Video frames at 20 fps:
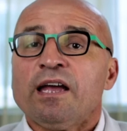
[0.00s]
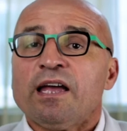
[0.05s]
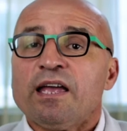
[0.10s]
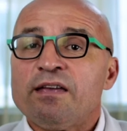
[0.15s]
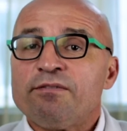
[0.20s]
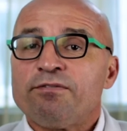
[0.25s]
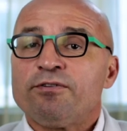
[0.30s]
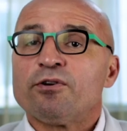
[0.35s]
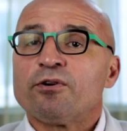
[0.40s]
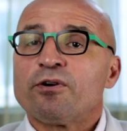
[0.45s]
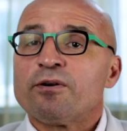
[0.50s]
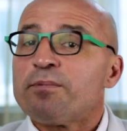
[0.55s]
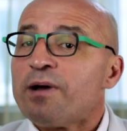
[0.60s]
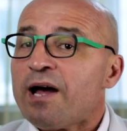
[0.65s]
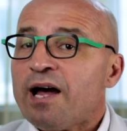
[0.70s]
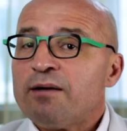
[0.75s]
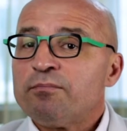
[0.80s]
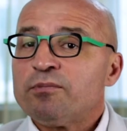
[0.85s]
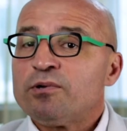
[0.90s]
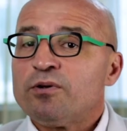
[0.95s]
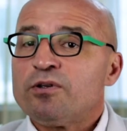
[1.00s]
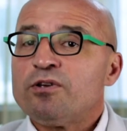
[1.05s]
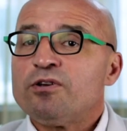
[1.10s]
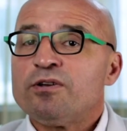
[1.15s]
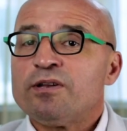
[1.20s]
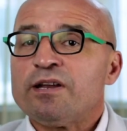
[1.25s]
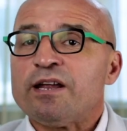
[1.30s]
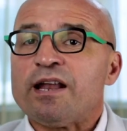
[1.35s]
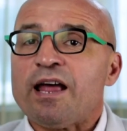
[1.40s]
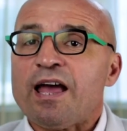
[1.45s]
if your apartment or
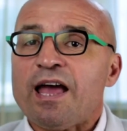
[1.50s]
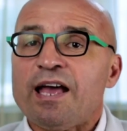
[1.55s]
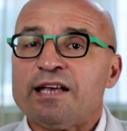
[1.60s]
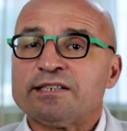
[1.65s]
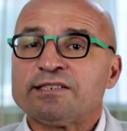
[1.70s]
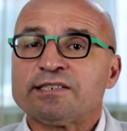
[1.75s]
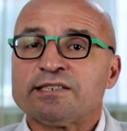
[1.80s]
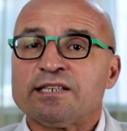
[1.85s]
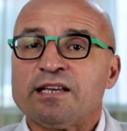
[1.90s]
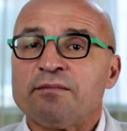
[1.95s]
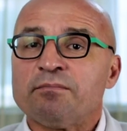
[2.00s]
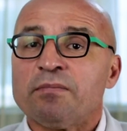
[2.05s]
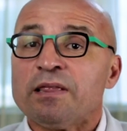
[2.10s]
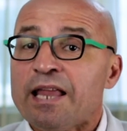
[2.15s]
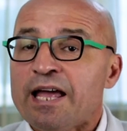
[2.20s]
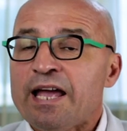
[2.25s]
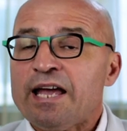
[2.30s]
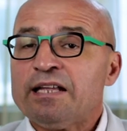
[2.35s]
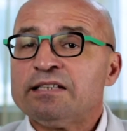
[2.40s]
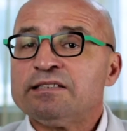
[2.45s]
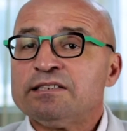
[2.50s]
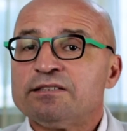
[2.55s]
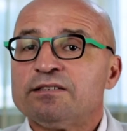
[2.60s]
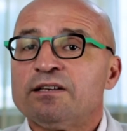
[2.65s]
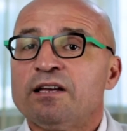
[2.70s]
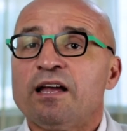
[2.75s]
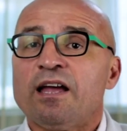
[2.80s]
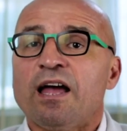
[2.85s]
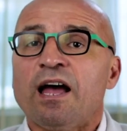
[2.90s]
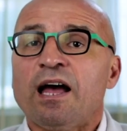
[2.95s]
unit has some land,
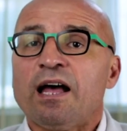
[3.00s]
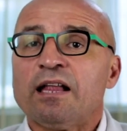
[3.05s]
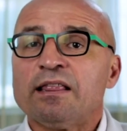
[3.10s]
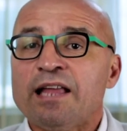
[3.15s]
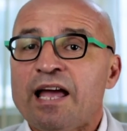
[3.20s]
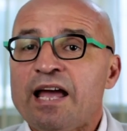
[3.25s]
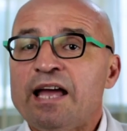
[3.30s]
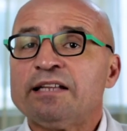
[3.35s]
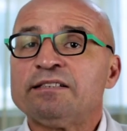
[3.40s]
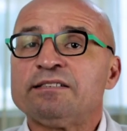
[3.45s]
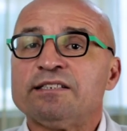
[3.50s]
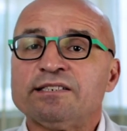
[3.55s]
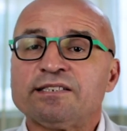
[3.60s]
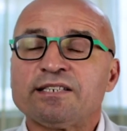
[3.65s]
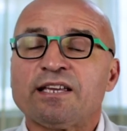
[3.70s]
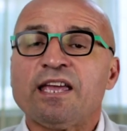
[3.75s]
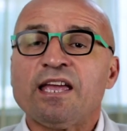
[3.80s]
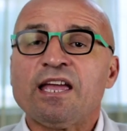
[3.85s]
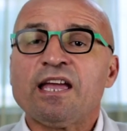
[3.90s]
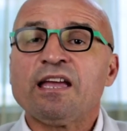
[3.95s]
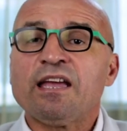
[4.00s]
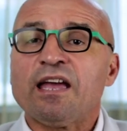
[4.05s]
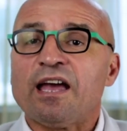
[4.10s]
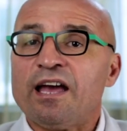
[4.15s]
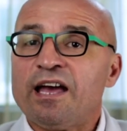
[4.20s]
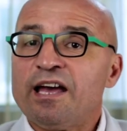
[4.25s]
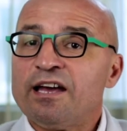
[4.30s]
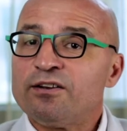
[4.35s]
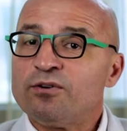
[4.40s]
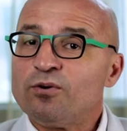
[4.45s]
land is king
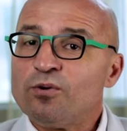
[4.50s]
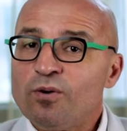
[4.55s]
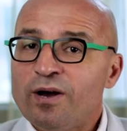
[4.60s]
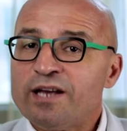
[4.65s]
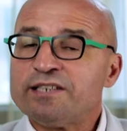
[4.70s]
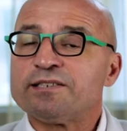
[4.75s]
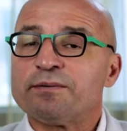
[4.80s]
and always